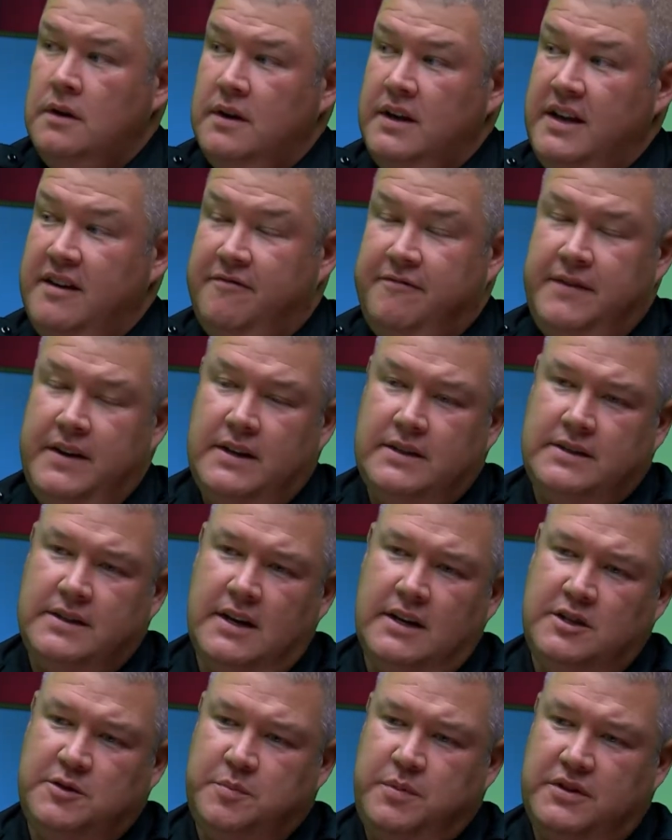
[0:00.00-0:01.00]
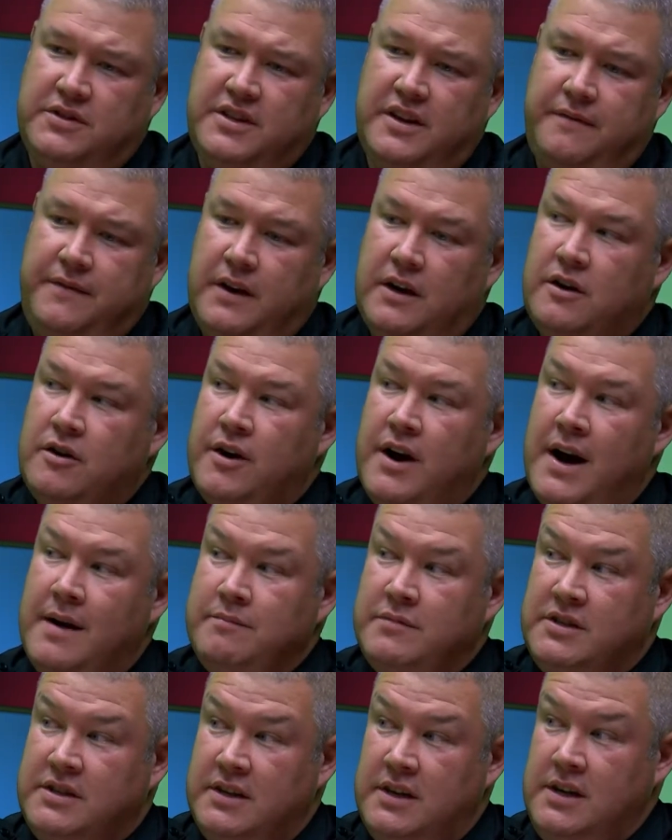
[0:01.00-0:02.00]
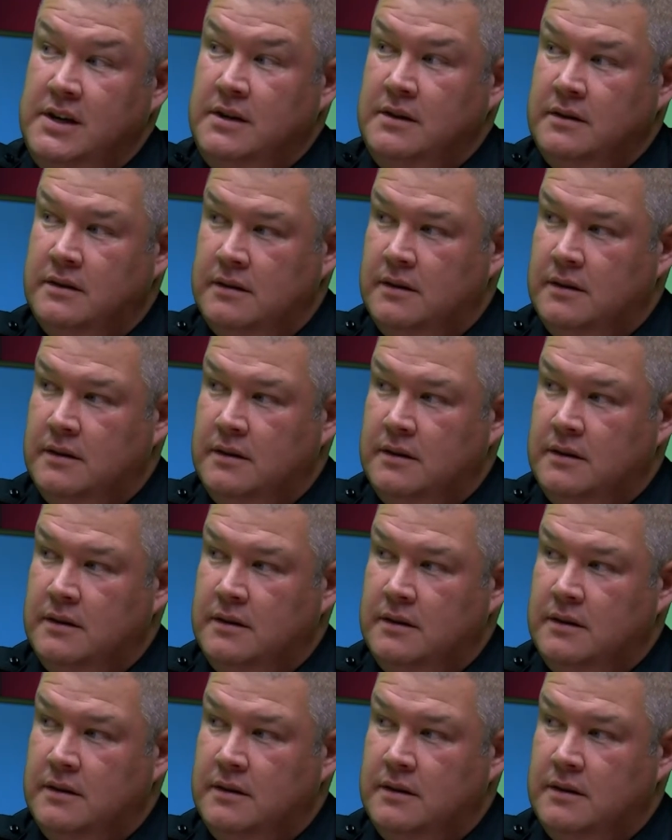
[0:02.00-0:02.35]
If it's a specific crime scene,